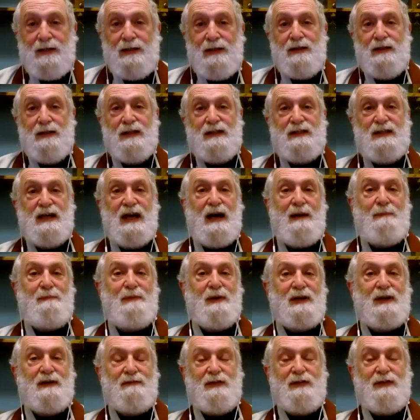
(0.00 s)
the topic
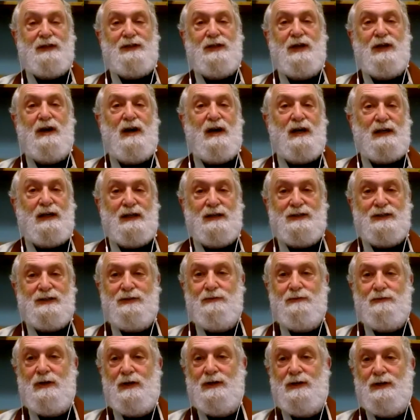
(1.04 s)
of the talk, as
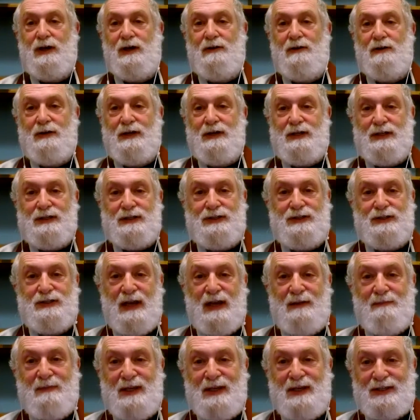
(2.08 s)
you all know, is
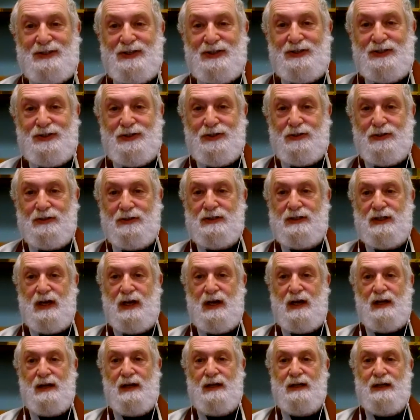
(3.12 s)
Zen Master Seung
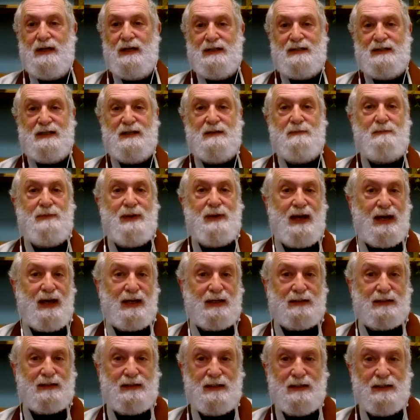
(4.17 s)
Sahn, his
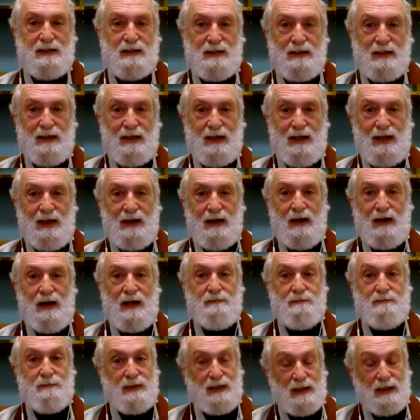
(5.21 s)
impact
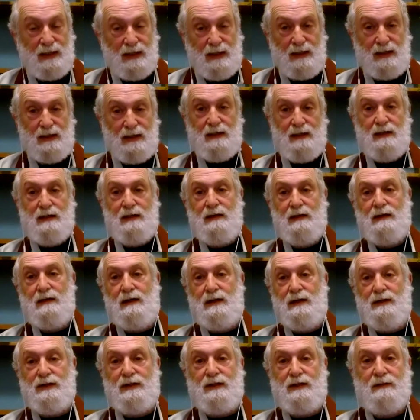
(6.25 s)
on me,
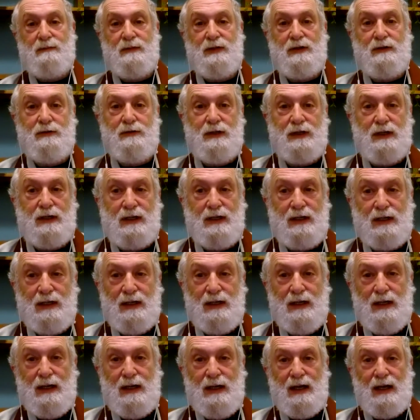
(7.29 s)
on the community,
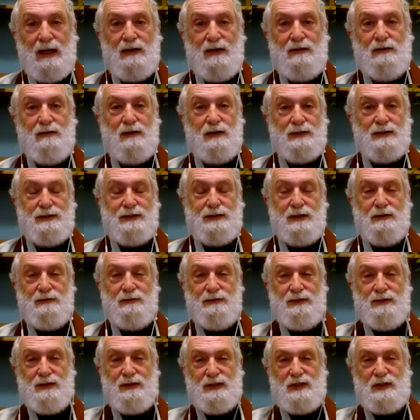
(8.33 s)
and
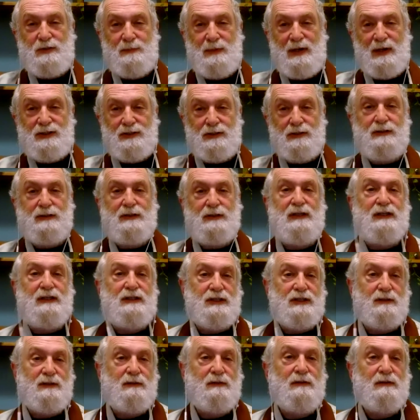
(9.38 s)
also special
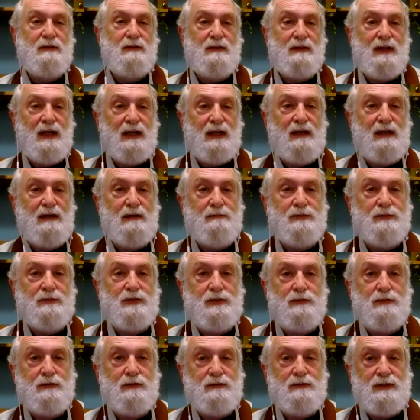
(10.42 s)
teaching that comes
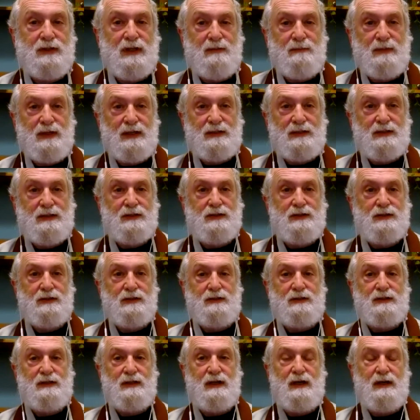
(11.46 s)
through Zen Master Seung
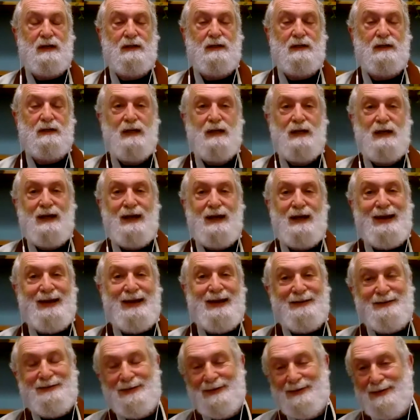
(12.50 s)
Sahn.
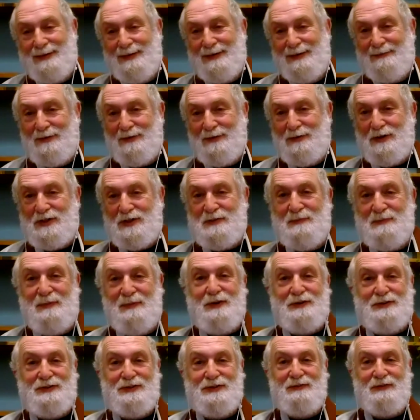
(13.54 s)
And of course,
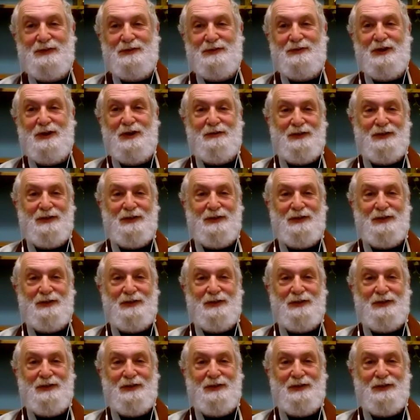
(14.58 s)
most of you know